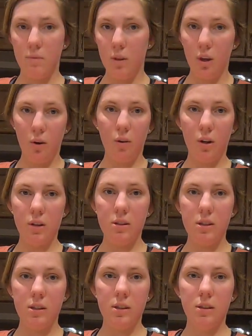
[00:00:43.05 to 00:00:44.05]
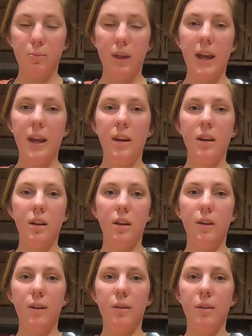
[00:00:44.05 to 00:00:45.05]
yogurt, plain
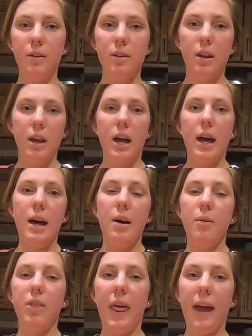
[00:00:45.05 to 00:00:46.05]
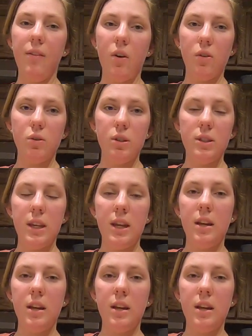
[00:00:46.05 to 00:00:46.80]
yogurt with live cultures in